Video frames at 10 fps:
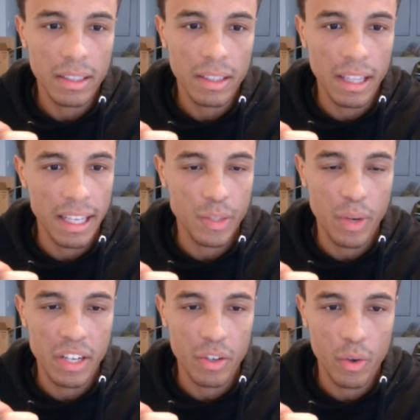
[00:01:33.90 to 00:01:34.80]
thing is
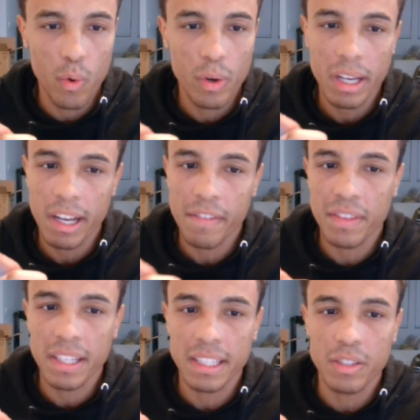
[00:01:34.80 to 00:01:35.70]
ready to record.
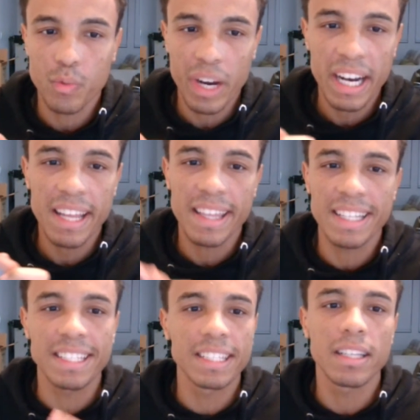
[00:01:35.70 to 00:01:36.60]
If this is red,
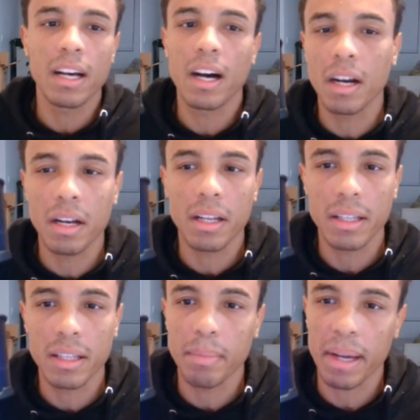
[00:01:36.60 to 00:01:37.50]
this is on,
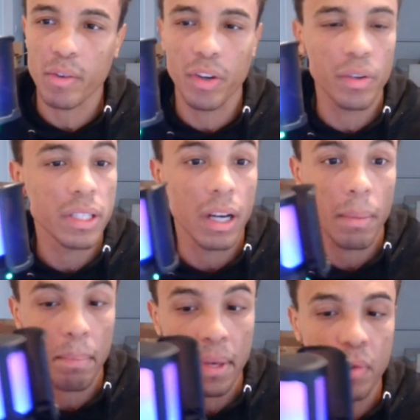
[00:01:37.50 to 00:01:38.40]
the microphone is
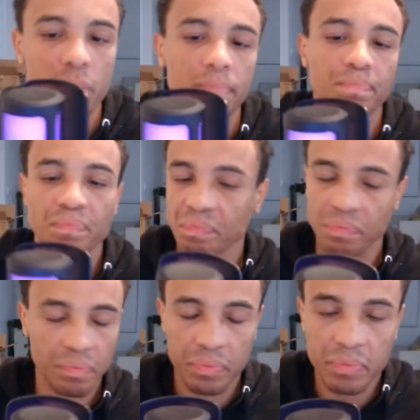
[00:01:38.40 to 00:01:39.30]
on mute.
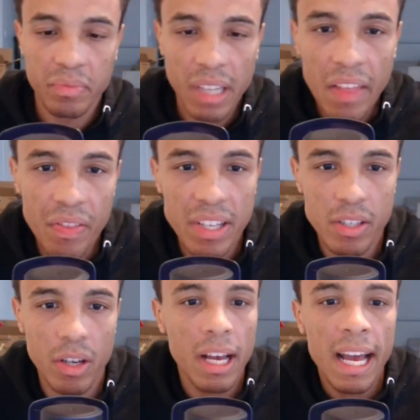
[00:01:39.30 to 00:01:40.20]

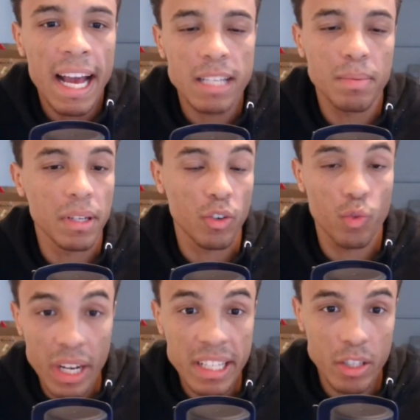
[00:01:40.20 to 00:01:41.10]
This has been
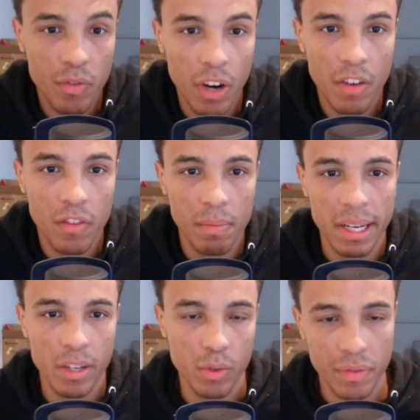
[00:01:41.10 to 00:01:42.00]
great so far for
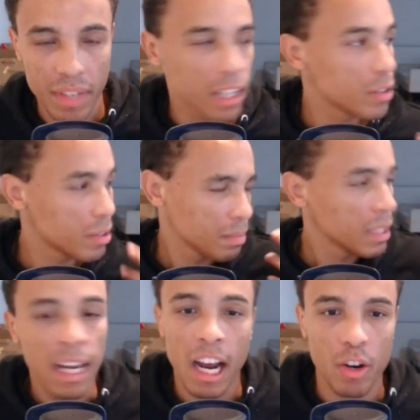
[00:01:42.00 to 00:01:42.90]
my newest videos.
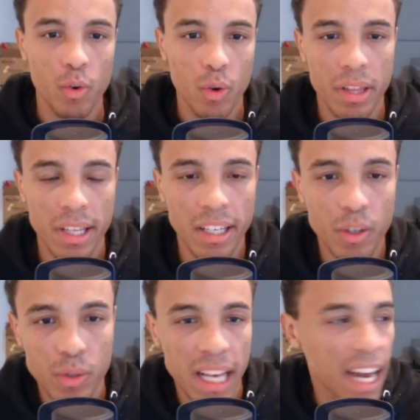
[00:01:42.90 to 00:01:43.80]
I recorded the
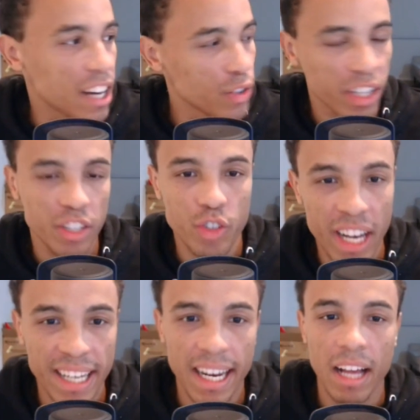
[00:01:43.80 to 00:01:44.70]
newest How to Train Your
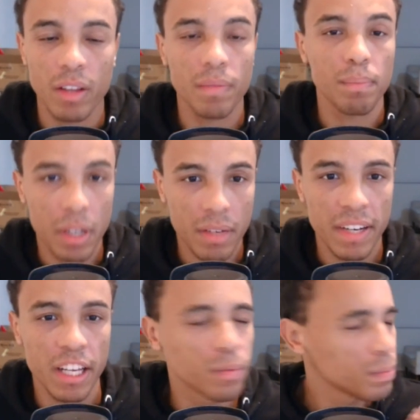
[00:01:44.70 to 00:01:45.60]
Dragon, our Burke
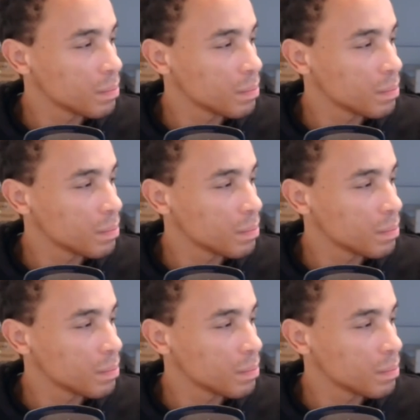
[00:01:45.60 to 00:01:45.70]
video